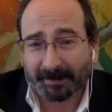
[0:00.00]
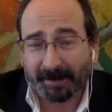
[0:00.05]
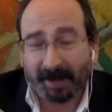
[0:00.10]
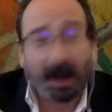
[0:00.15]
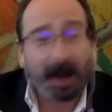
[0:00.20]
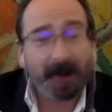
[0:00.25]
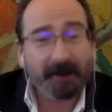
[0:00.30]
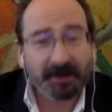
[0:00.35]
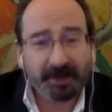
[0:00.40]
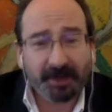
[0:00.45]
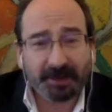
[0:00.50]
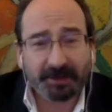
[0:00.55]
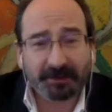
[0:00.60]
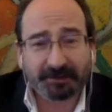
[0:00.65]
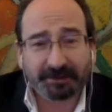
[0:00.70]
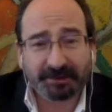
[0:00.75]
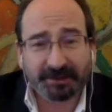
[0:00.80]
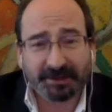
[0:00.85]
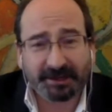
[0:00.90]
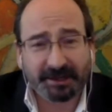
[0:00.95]
Other
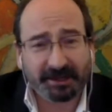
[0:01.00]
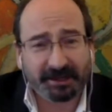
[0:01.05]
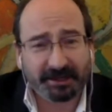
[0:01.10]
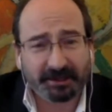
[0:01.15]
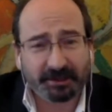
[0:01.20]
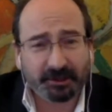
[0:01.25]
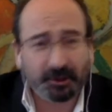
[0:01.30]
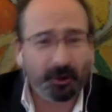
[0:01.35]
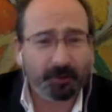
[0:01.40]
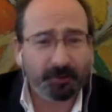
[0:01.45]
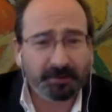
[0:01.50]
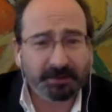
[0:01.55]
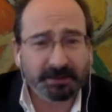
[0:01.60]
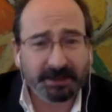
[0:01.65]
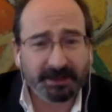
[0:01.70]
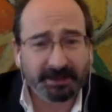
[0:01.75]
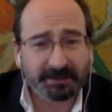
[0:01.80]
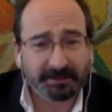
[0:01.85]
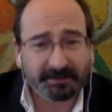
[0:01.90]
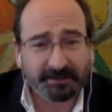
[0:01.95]
countries in the top
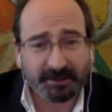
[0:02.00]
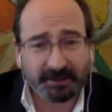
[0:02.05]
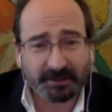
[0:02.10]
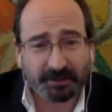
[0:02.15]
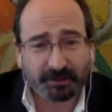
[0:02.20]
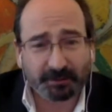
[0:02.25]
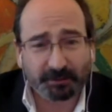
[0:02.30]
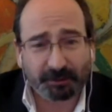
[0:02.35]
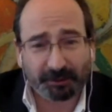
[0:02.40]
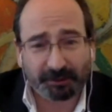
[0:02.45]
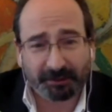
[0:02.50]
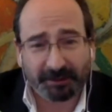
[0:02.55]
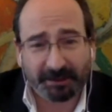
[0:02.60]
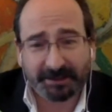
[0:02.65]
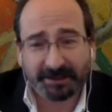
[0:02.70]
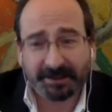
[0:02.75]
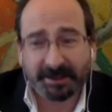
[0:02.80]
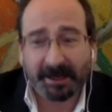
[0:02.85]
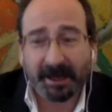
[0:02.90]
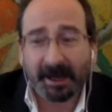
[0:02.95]
tier of social
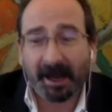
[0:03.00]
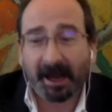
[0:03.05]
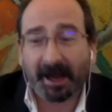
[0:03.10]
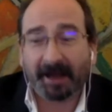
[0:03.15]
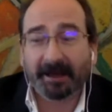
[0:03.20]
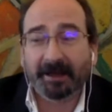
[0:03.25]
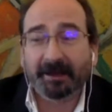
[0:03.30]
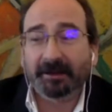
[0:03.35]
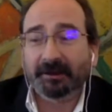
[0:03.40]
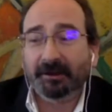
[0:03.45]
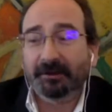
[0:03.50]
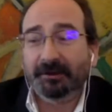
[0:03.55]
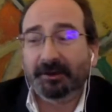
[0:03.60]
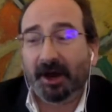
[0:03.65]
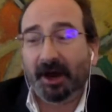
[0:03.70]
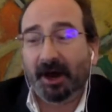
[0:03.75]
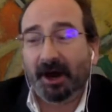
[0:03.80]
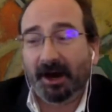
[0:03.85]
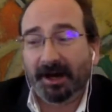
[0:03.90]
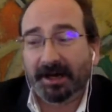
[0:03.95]
progress uh, include the
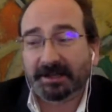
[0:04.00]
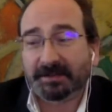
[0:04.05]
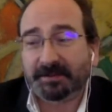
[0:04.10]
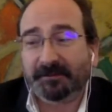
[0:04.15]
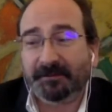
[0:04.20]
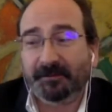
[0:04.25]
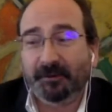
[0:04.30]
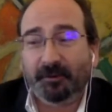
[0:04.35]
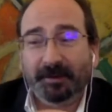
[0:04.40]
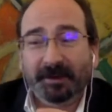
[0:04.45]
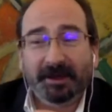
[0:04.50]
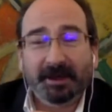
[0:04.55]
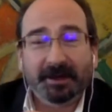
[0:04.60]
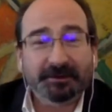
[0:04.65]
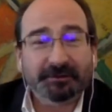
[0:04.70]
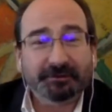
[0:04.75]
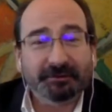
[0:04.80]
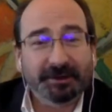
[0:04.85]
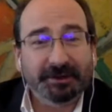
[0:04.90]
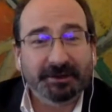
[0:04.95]
highest performing
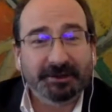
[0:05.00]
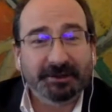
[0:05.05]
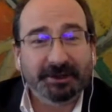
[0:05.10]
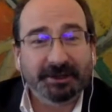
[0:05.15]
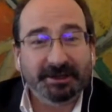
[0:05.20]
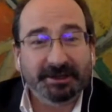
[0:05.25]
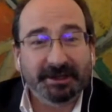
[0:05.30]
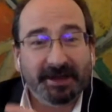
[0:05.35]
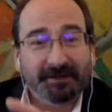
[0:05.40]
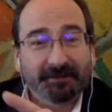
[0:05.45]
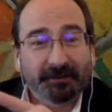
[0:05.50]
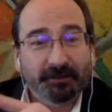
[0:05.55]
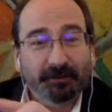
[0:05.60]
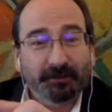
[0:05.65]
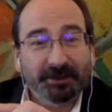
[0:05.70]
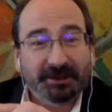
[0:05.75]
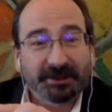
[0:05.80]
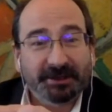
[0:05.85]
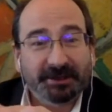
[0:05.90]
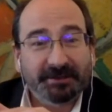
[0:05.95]
country in the G seven,
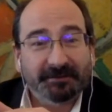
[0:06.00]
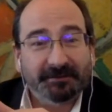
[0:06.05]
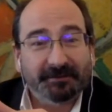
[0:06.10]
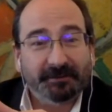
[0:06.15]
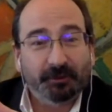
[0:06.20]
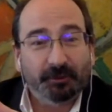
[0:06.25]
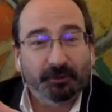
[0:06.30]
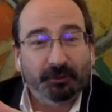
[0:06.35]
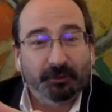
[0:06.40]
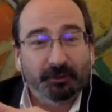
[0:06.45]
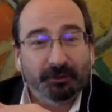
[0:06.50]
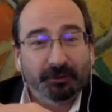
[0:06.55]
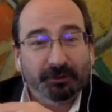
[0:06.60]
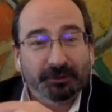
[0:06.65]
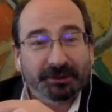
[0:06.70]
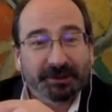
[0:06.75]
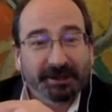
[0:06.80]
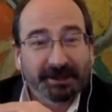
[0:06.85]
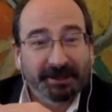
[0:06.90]
which is, of course,